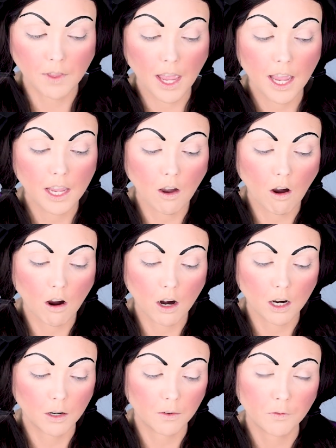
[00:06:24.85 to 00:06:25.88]
They
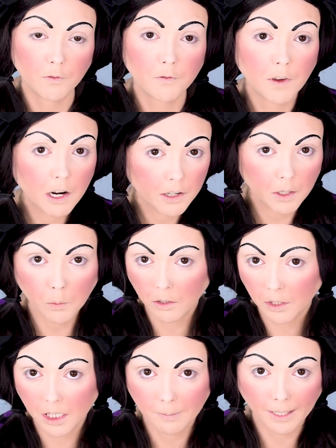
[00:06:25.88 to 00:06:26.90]
are very well
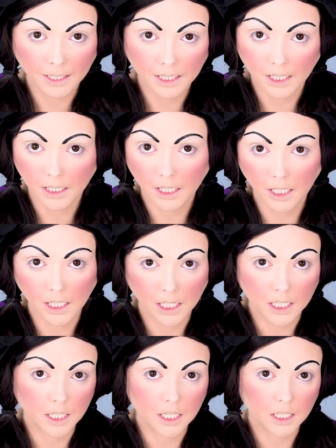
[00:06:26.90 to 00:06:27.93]
respected
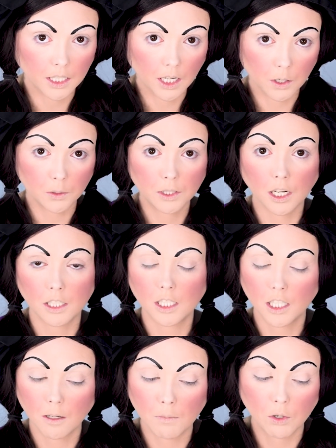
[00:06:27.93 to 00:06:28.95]
in the ghost
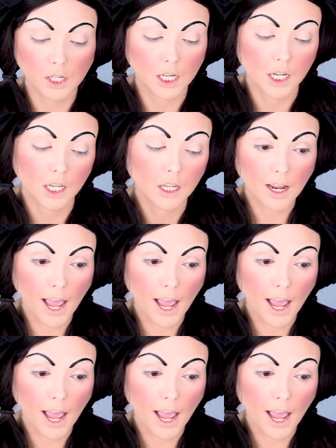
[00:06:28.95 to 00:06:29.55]
hunting community.